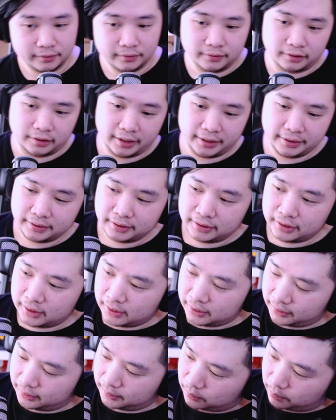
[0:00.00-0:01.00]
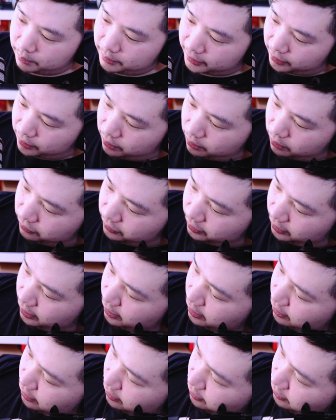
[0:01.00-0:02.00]
All right. The moment I go over
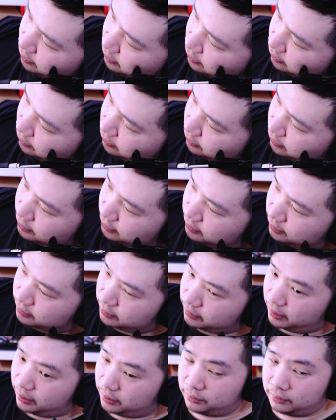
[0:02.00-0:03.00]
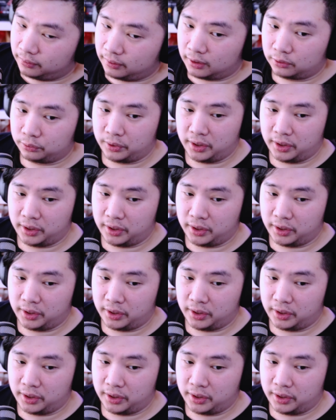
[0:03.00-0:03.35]
here, it